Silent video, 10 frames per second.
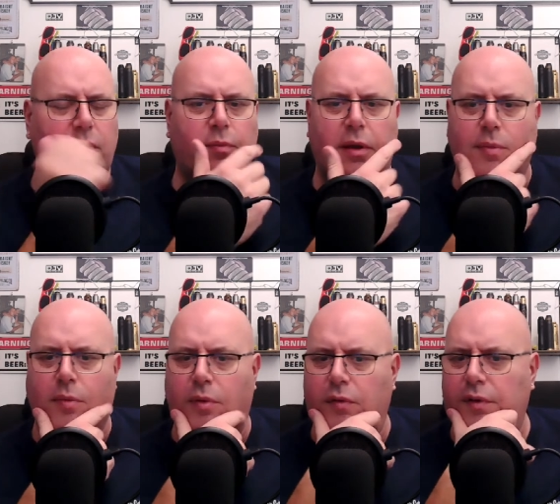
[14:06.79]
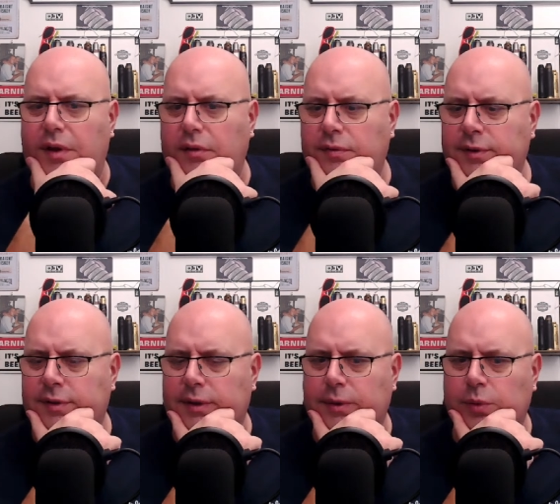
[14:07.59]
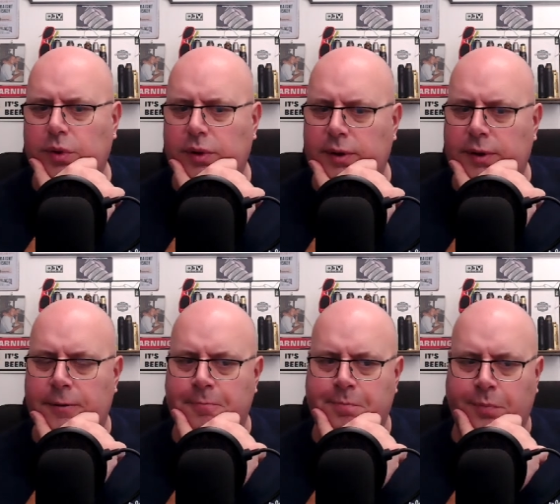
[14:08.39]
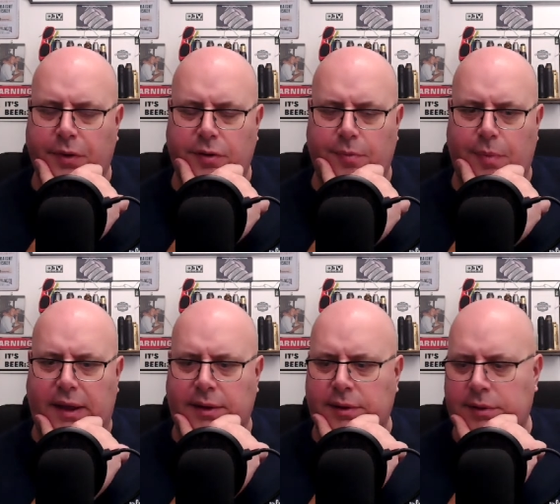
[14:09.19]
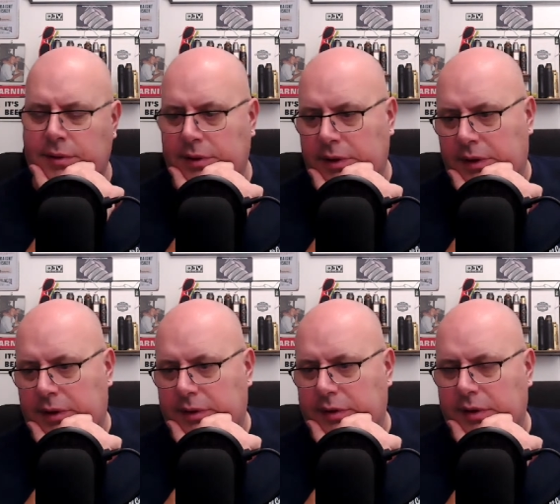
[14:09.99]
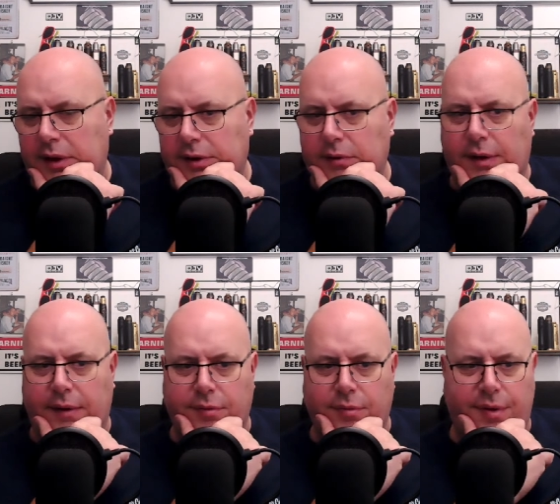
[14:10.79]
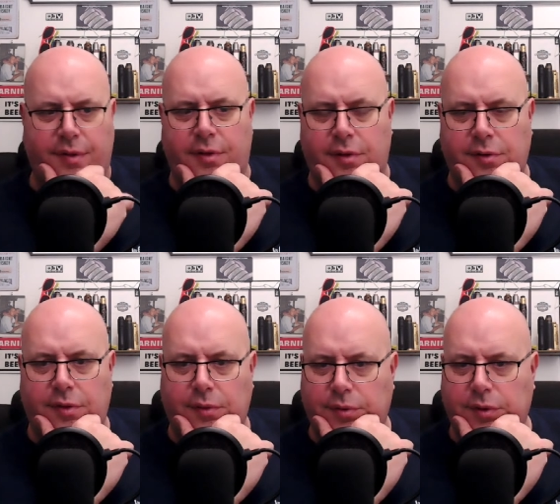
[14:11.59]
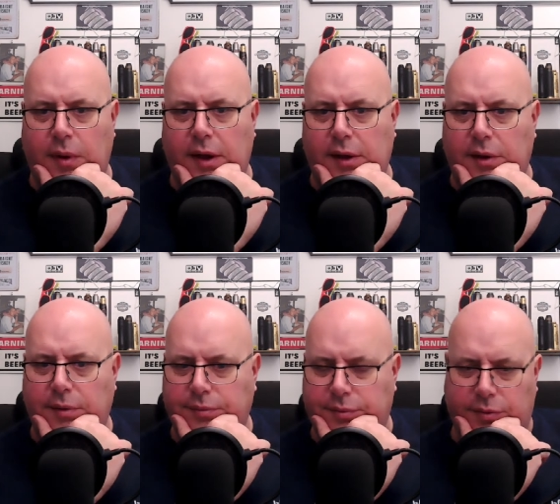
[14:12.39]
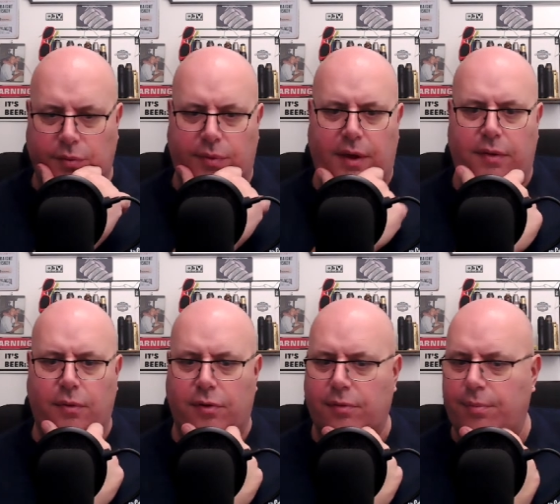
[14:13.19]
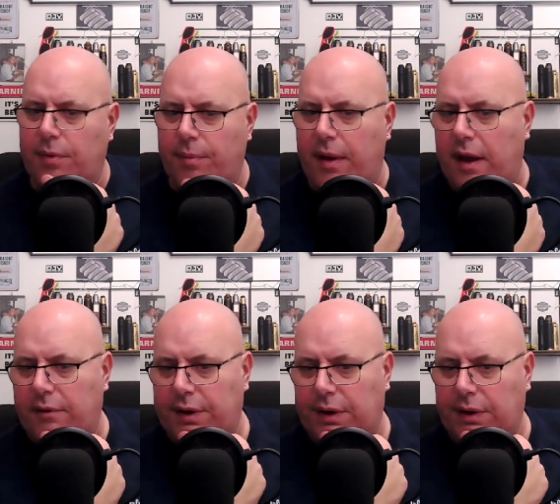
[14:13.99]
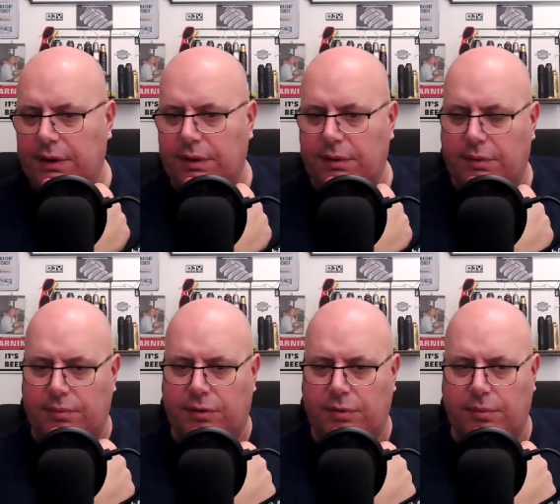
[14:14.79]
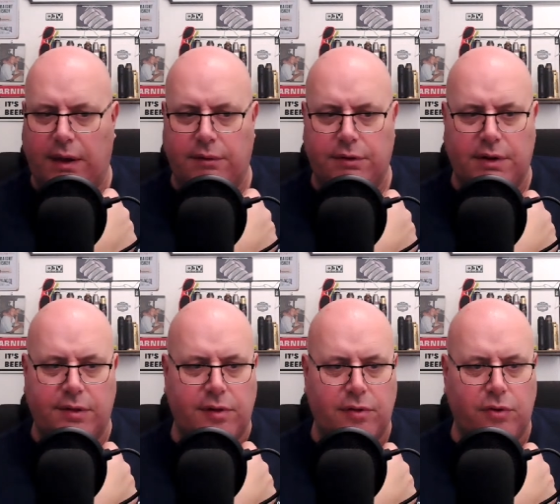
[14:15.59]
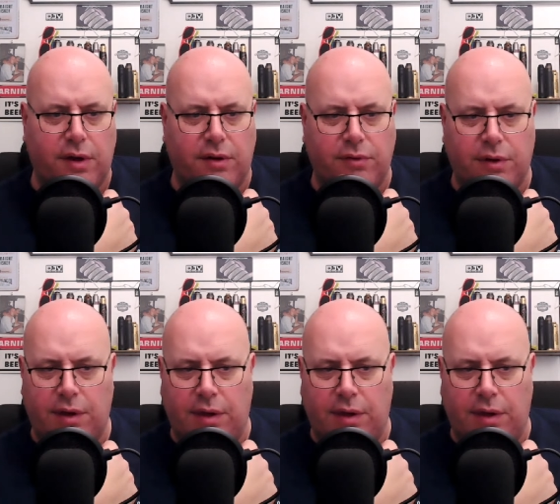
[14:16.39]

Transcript: It was people moving over to Spain to start new lives and businesses, and there was quite a lot up there. There was a bar in Nerca that some Irish lasses took over.